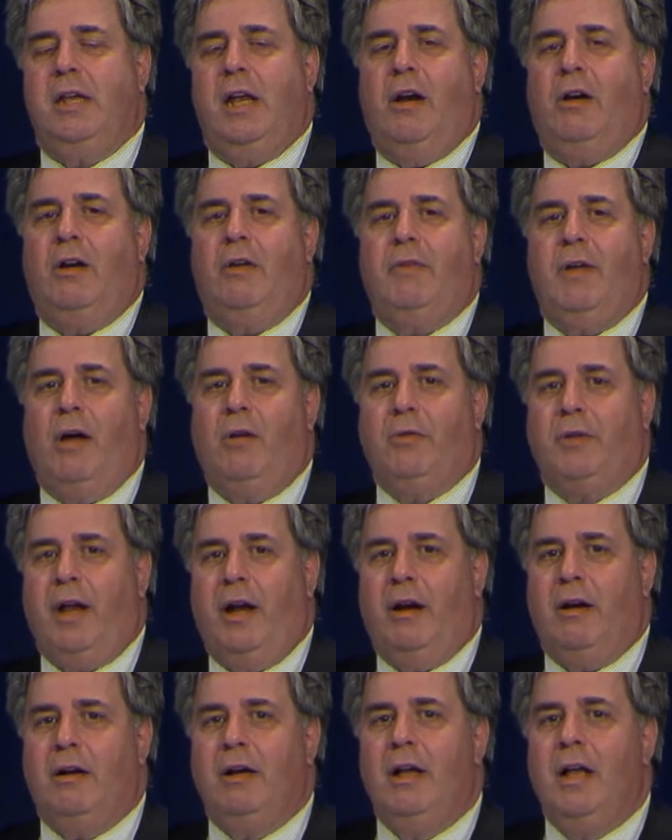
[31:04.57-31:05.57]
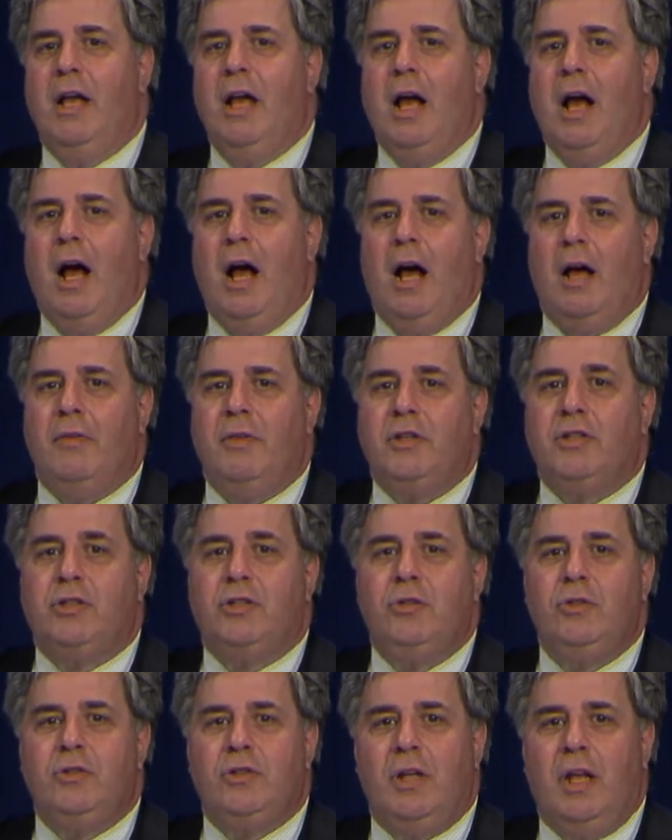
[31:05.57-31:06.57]
the area of healthcare. This
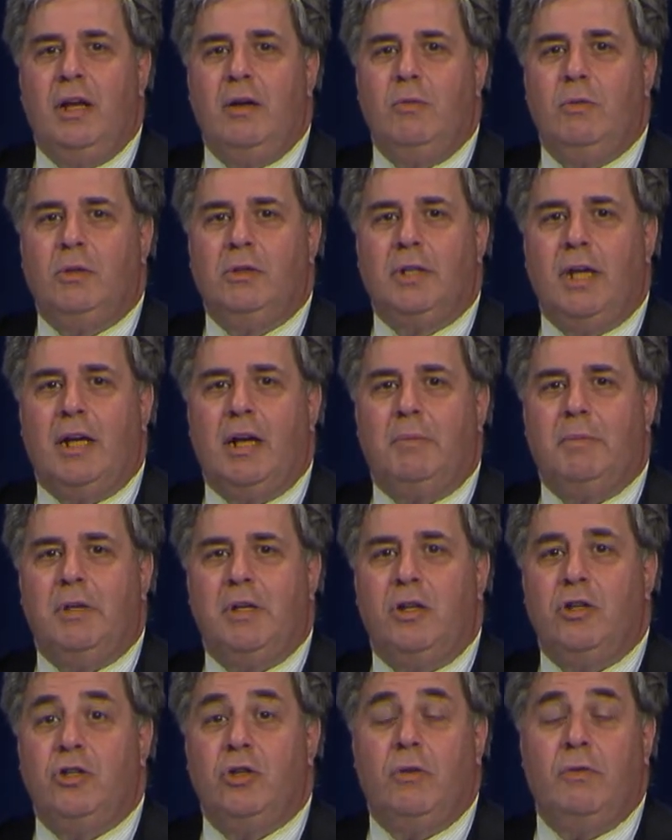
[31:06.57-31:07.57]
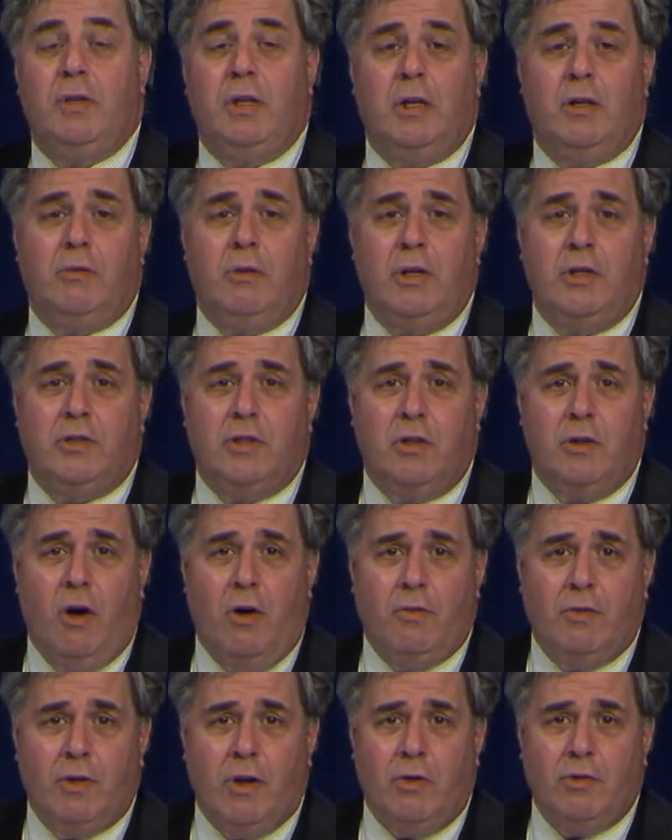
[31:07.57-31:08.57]
Tuesday, we'll take up the issue of the increase in
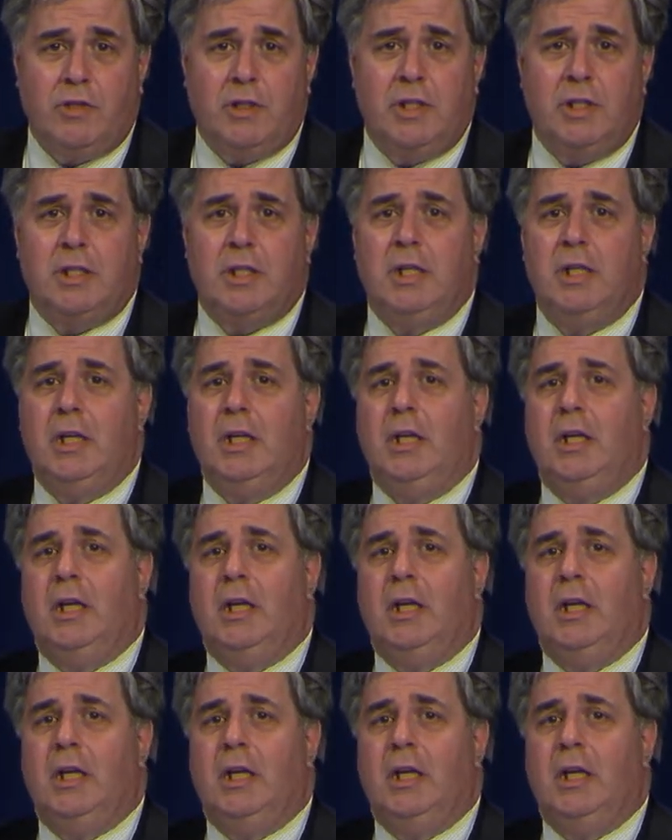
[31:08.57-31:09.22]
overdoses